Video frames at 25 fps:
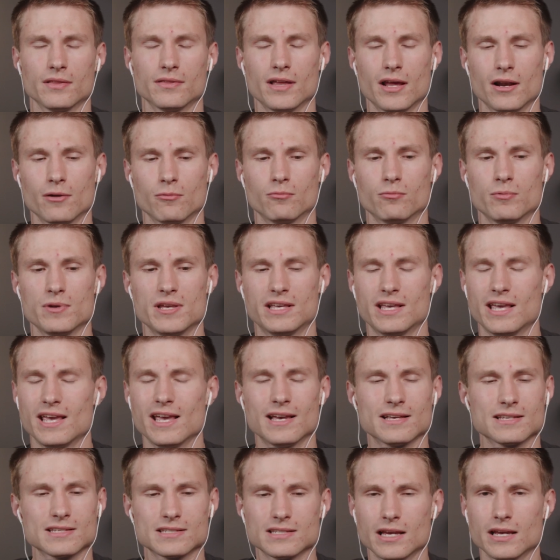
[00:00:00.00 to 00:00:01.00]
then we
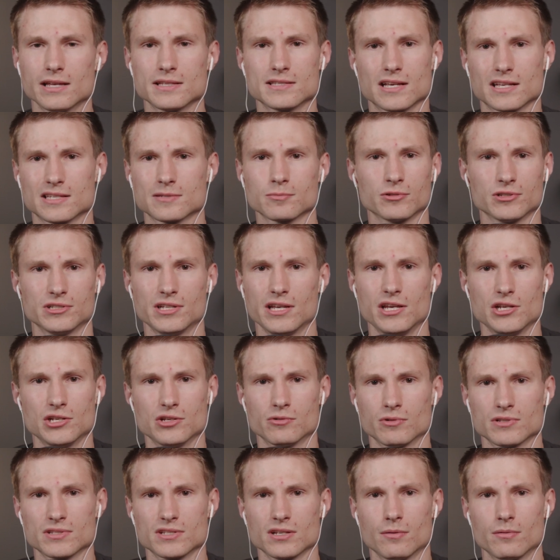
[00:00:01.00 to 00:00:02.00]
can't say it's
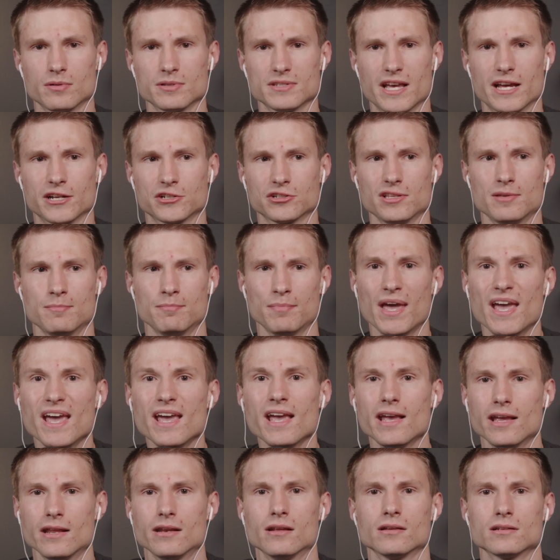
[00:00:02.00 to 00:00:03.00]
exploitation when someone is actually
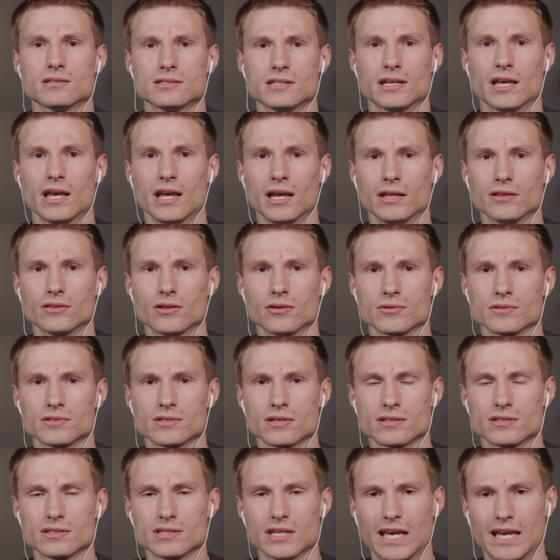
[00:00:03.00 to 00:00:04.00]
paid to gain
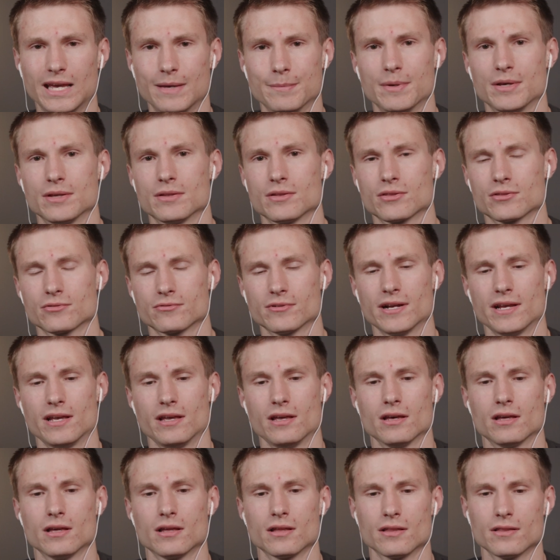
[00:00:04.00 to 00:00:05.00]
those same
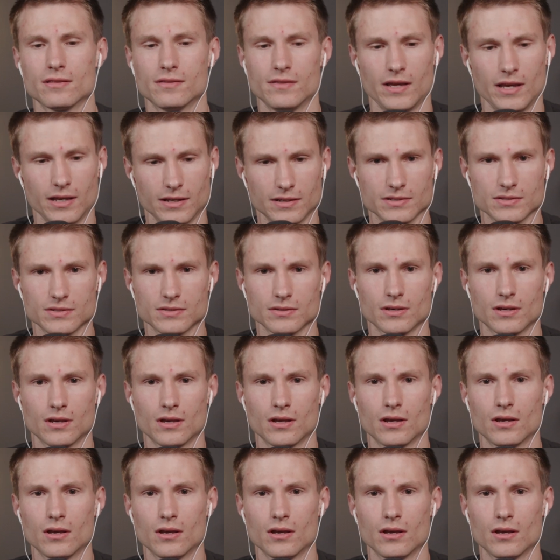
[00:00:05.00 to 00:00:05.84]
three things.